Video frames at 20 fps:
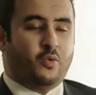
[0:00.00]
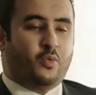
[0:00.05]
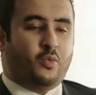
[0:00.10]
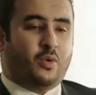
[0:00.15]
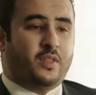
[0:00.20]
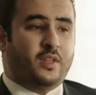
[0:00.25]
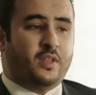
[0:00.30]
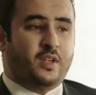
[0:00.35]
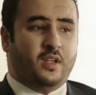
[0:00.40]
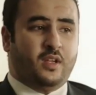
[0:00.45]

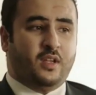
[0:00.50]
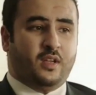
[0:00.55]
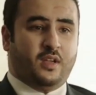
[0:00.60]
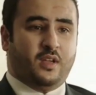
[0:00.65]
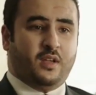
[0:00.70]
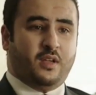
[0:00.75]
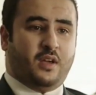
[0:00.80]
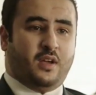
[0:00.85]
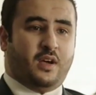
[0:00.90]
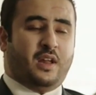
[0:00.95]
Well,
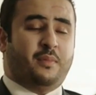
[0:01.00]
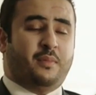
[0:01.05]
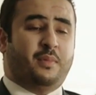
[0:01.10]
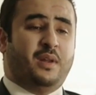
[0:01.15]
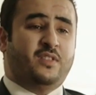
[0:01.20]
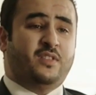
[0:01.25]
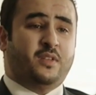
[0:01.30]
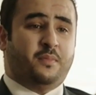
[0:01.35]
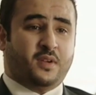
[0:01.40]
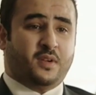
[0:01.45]
I
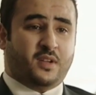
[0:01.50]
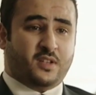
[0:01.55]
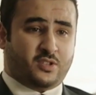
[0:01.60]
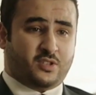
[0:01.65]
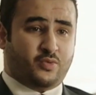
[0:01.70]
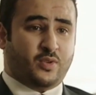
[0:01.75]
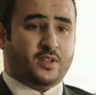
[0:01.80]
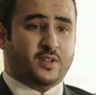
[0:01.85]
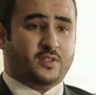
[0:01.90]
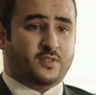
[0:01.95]
believe the
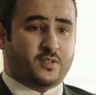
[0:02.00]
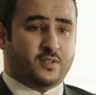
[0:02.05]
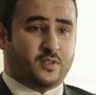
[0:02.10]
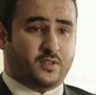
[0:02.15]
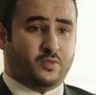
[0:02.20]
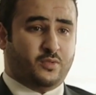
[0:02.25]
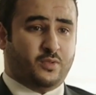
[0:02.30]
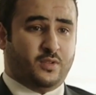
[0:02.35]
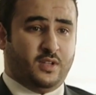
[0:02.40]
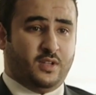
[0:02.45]
biggest threats
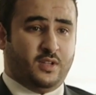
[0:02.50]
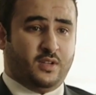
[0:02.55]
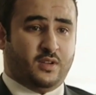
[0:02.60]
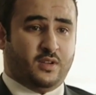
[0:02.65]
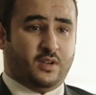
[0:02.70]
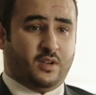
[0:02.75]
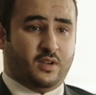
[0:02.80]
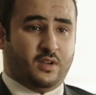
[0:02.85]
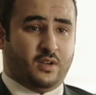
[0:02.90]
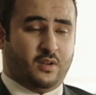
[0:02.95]
to the
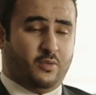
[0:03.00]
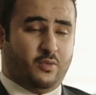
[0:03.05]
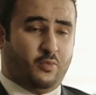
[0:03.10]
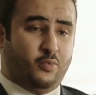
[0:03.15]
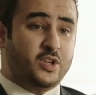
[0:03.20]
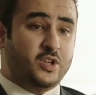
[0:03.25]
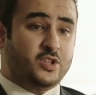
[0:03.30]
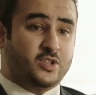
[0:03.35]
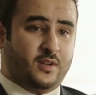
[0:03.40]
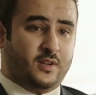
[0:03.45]

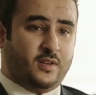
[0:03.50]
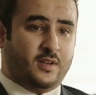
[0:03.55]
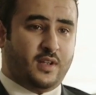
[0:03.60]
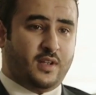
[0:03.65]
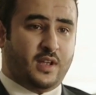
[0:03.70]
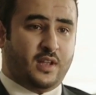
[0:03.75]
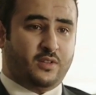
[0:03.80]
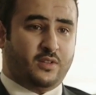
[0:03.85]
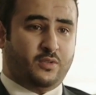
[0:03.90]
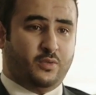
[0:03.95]
region
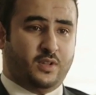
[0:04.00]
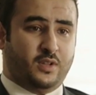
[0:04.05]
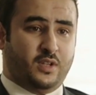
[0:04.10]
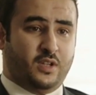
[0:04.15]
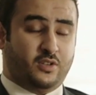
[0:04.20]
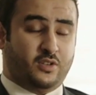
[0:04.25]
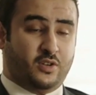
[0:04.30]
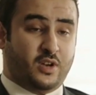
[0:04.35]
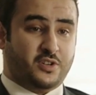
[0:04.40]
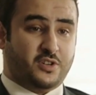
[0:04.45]
and to
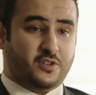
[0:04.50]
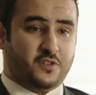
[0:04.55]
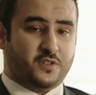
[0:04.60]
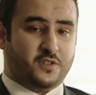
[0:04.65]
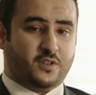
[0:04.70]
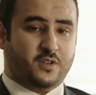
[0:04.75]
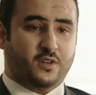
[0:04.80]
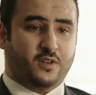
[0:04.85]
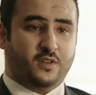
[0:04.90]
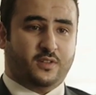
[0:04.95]
the international
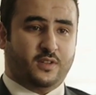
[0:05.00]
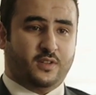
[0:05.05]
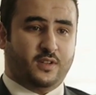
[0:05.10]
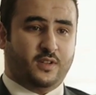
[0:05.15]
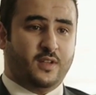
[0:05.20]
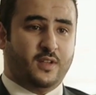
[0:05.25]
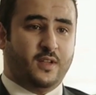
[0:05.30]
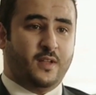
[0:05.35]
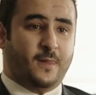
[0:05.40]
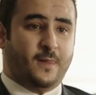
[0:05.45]

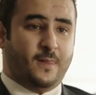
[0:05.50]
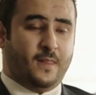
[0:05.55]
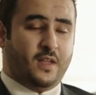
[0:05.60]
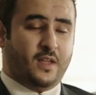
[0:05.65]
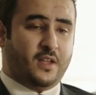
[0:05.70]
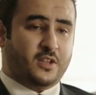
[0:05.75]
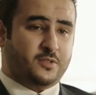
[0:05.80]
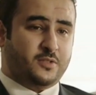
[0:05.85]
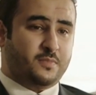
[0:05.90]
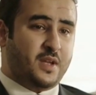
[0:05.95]
security
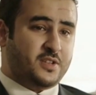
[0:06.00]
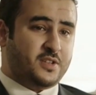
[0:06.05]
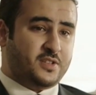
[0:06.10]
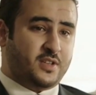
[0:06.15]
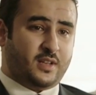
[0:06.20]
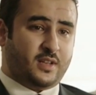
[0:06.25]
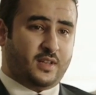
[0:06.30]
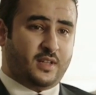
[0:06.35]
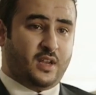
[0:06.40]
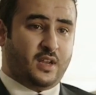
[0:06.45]
is
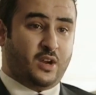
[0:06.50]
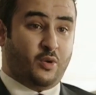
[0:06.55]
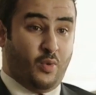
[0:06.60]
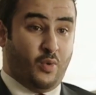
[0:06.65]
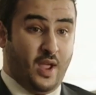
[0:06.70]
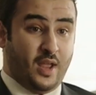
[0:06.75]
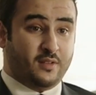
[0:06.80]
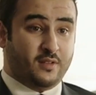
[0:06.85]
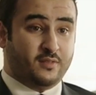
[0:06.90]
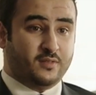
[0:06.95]
basically
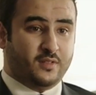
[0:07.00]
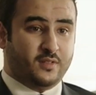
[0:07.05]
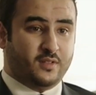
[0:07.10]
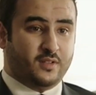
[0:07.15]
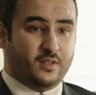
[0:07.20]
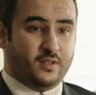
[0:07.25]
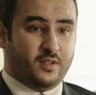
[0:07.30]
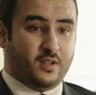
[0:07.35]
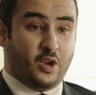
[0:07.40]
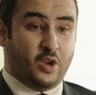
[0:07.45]
Iran,
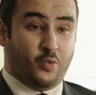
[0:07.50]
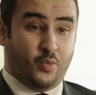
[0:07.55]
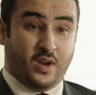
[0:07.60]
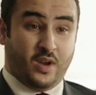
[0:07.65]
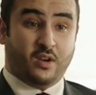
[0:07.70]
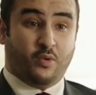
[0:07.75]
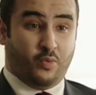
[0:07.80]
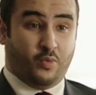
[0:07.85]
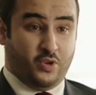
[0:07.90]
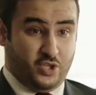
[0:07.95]

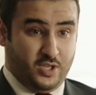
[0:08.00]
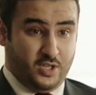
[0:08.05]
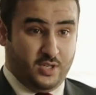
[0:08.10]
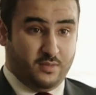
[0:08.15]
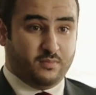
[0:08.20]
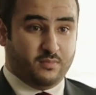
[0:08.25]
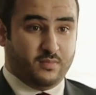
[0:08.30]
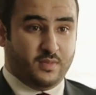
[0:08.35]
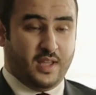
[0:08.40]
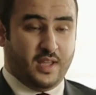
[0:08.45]
Iranian
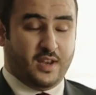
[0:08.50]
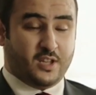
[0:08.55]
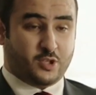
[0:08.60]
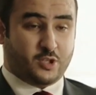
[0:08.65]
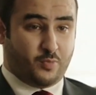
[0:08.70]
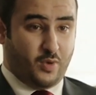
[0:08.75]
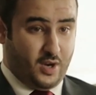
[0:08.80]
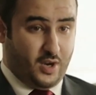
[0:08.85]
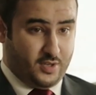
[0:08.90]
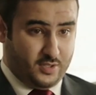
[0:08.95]
regime and
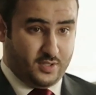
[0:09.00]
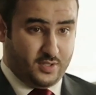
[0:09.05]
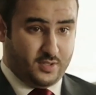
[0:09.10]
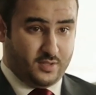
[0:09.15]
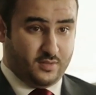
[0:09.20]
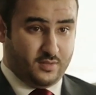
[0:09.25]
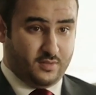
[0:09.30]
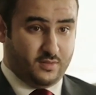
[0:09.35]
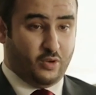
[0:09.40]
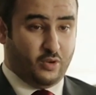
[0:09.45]
its
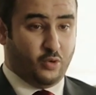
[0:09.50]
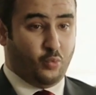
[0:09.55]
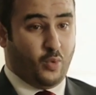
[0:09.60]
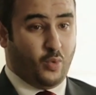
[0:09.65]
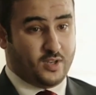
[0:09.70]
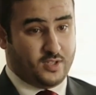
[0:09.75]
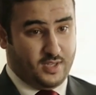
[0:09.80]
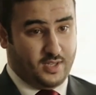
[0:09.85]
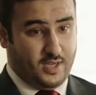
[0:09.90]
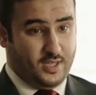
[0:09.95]
proxies on
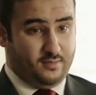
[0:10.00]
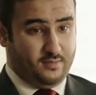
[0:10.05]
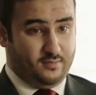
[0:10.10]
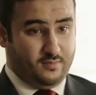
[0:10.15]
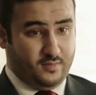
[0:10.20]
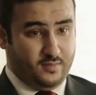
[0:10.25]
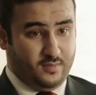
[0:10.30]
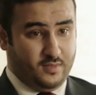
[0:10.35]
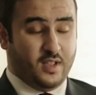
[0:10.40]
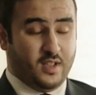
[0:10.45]
one side,
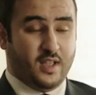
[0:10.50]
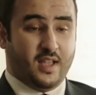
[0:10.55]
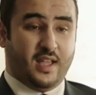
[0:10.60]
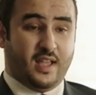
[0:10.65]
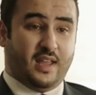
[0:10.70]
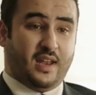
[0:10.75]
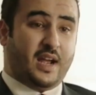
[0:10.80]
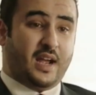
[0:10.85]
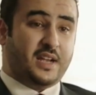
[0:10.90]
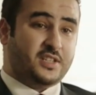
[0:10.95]

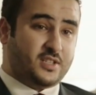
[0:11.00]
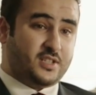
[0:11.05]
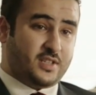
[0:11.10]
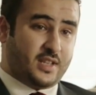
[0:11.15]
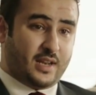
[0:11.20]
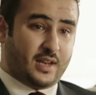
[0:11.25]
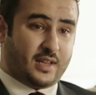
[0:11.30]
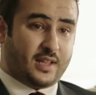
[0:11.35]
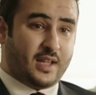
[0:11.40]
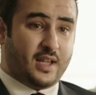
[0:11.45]
and ISIS
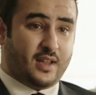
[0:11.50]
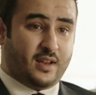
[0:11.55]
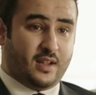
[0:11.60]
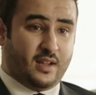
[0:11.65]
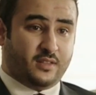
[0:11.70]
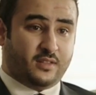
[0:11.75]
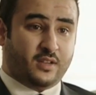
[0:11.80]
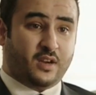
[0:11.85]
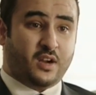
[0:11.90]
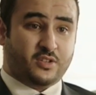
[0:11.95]
and
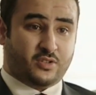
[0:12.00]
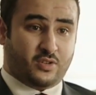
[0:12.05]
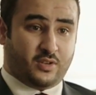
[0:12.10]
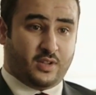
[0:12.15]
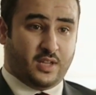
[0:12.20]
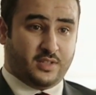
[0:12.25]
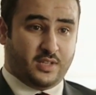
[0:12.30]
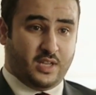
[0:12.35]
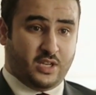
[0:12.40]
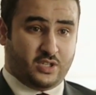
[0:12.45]
Al-Qaeda and terrorist
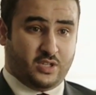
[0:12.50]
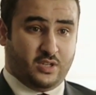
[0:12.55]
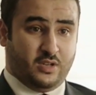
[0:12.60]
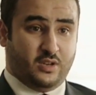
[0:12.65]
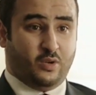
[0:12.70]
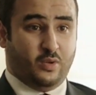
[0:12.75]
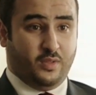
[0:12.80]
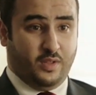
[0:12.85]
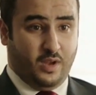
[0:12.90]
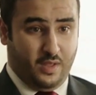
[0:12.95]

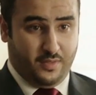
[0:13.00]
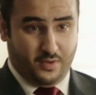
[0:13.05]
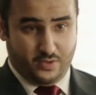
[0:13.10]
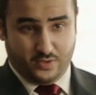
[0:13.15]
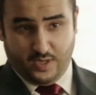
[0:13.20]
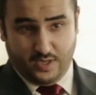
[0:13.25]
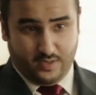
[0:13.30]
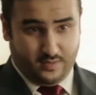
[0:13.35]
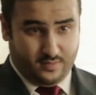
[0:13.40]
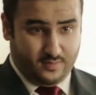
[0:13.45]
organization on the other
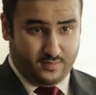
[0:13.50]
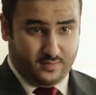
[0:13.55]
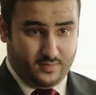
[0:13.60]
side.